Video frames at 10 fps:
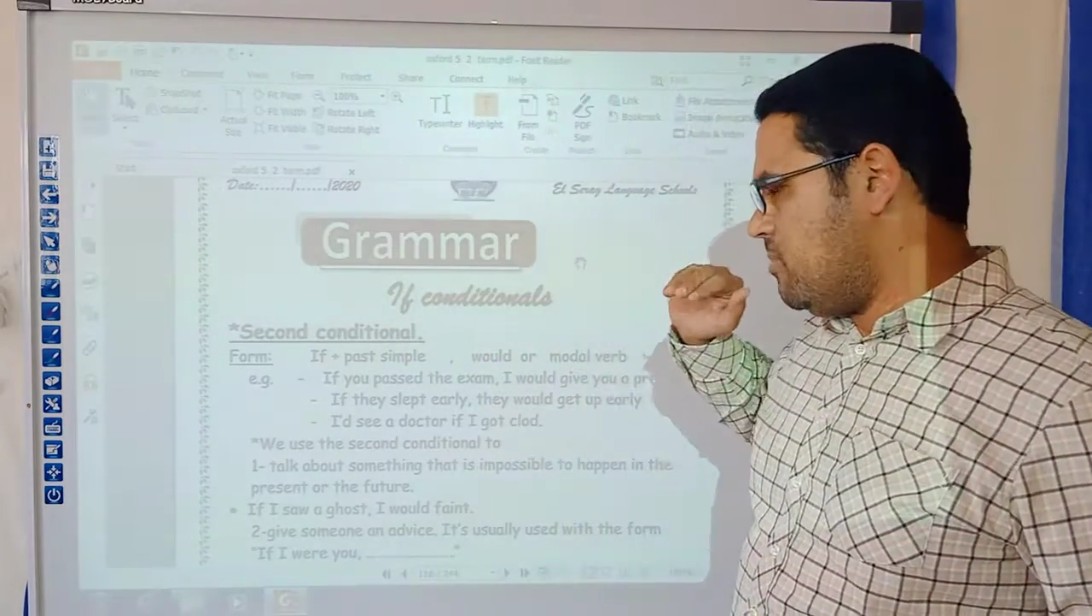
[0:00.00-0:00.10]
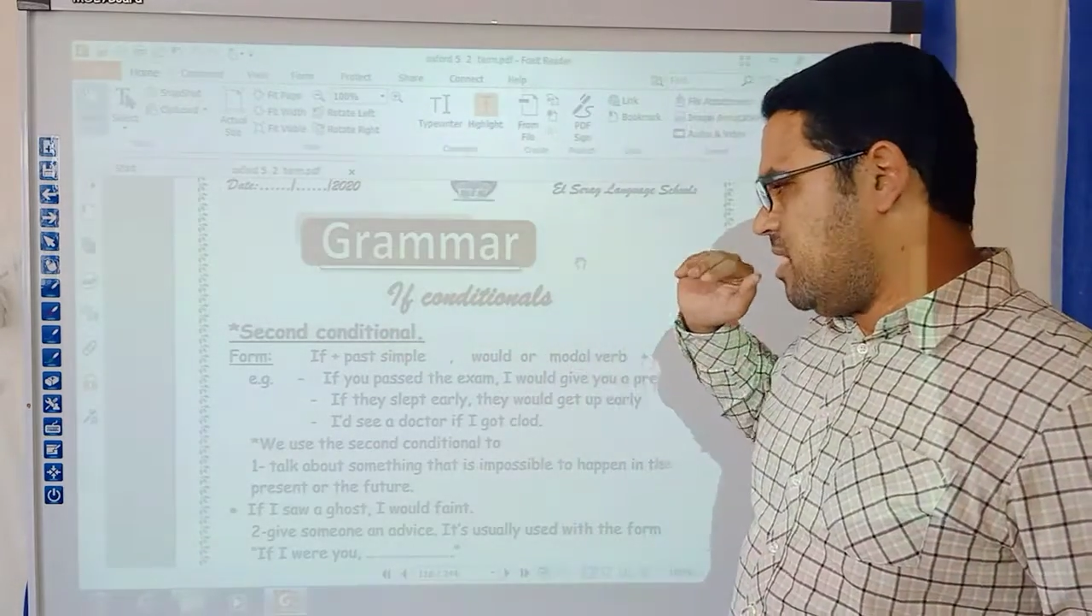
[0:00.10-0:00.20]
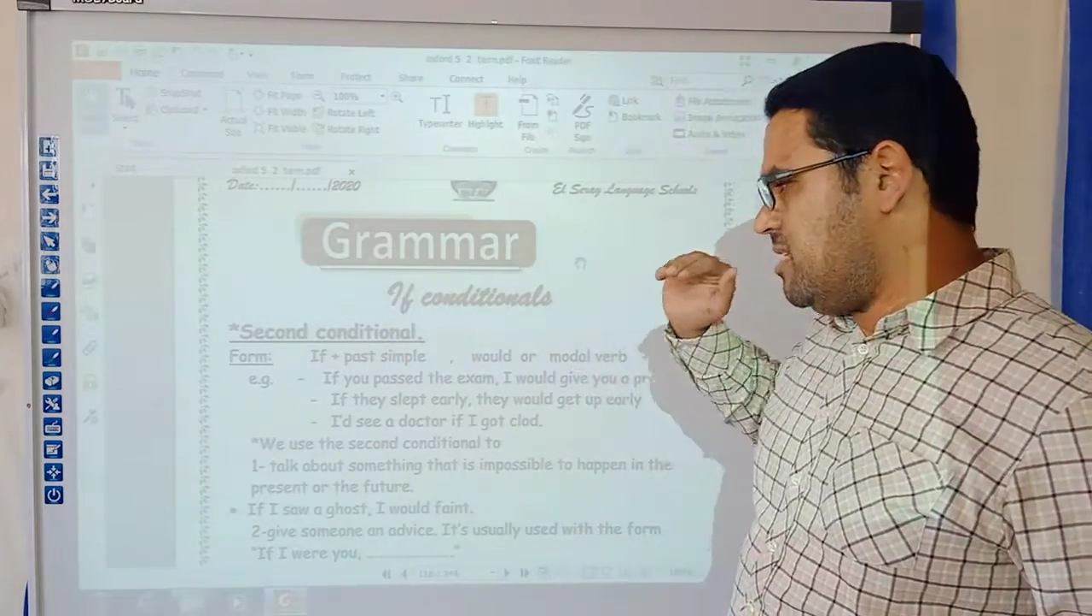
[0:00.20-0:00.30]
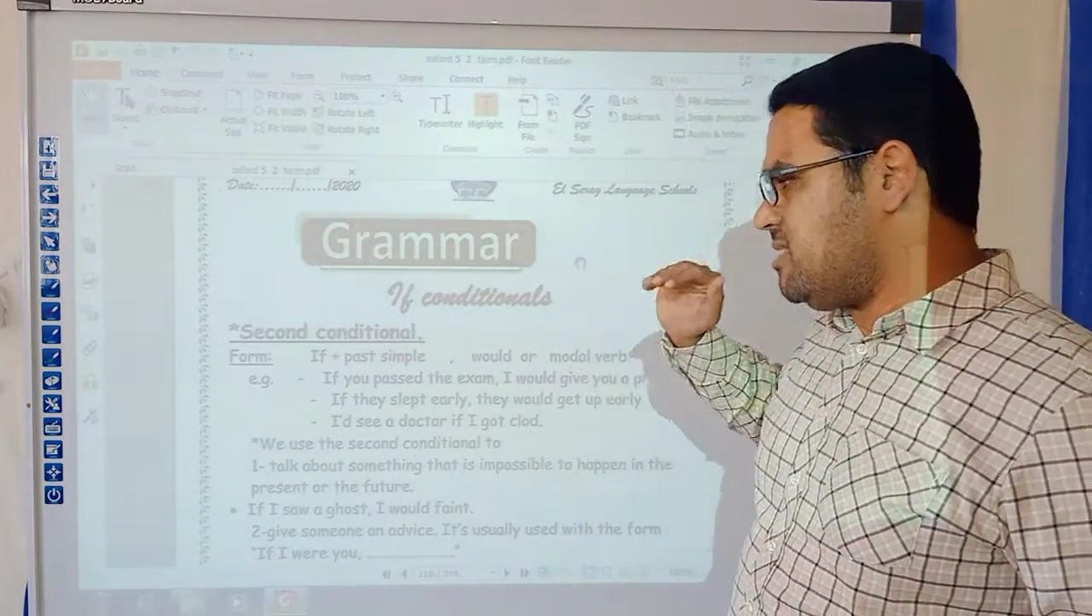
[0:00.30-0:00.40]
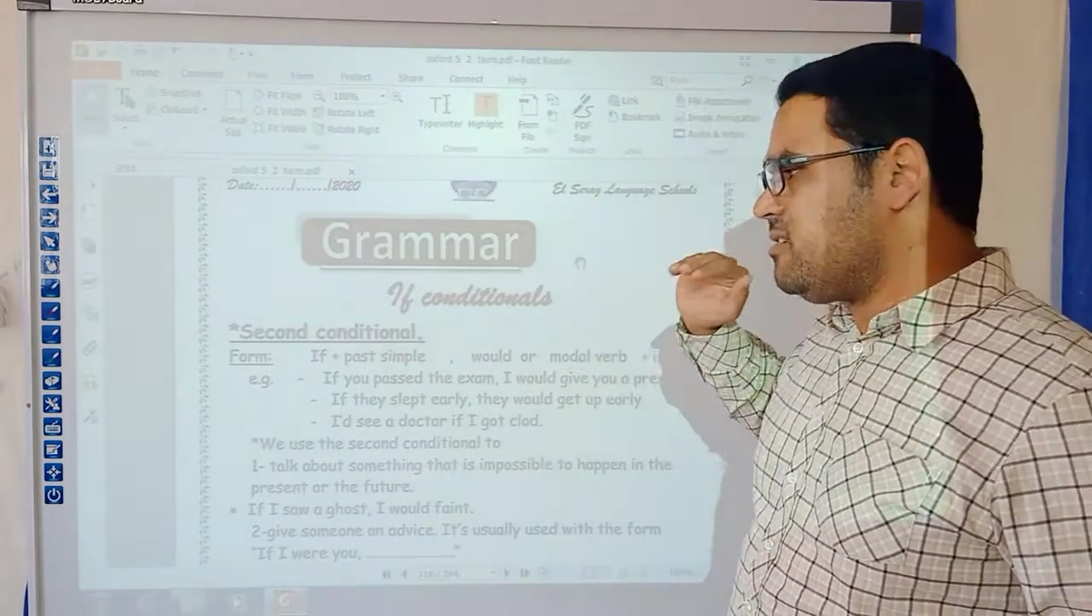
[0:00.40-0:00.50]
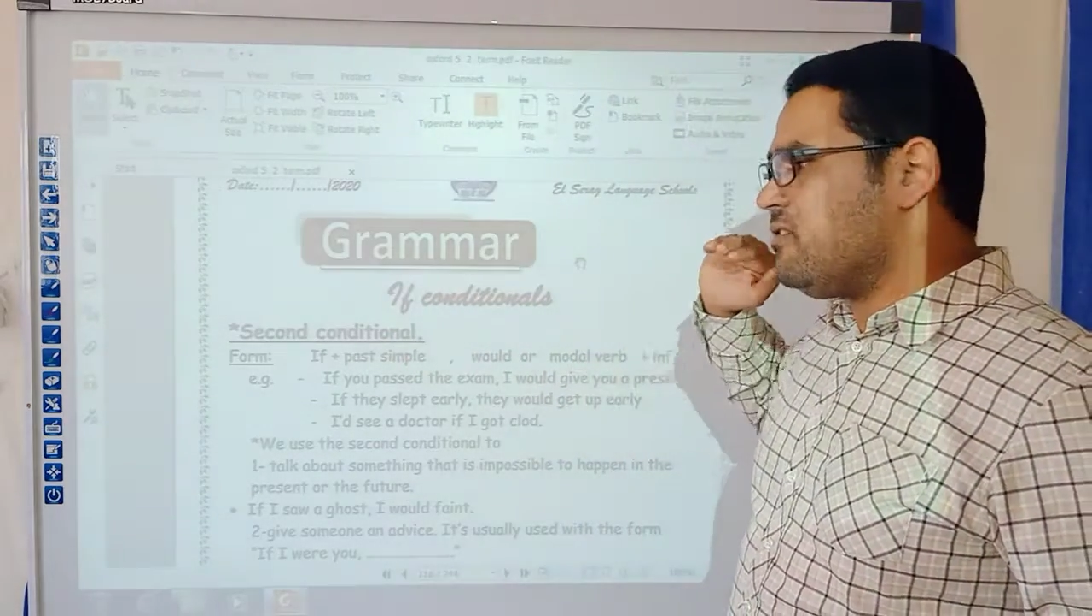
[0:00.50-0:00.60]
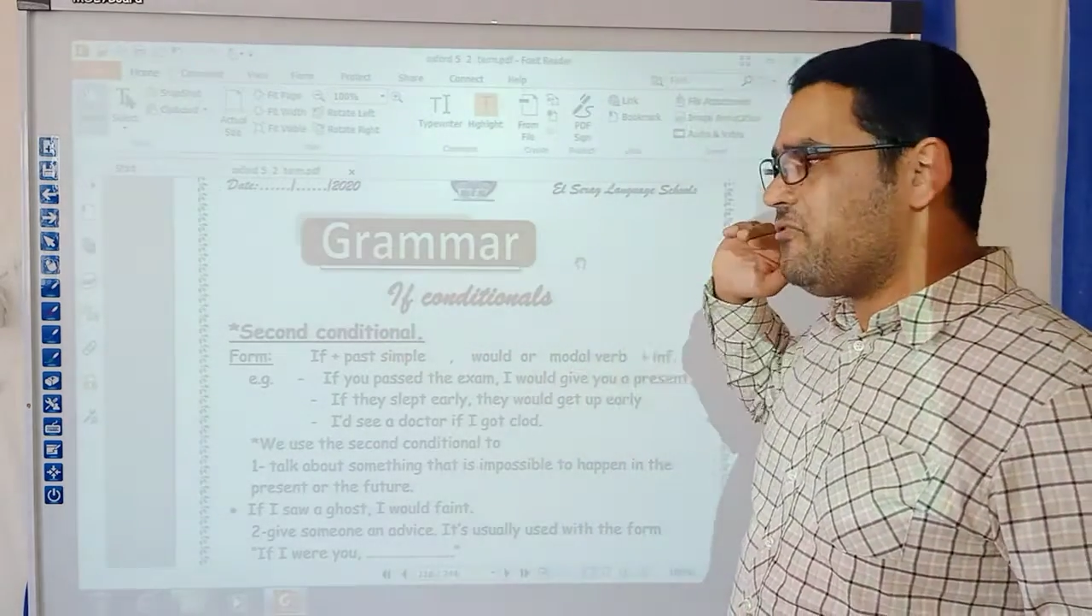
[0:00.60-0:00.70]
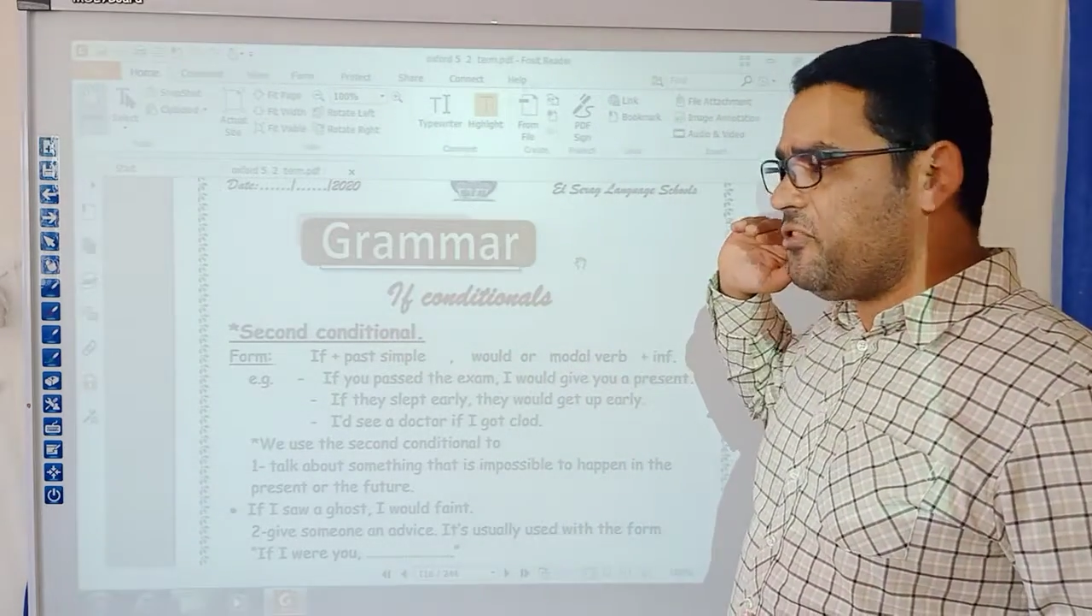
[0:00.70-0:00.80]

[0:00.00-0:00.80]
please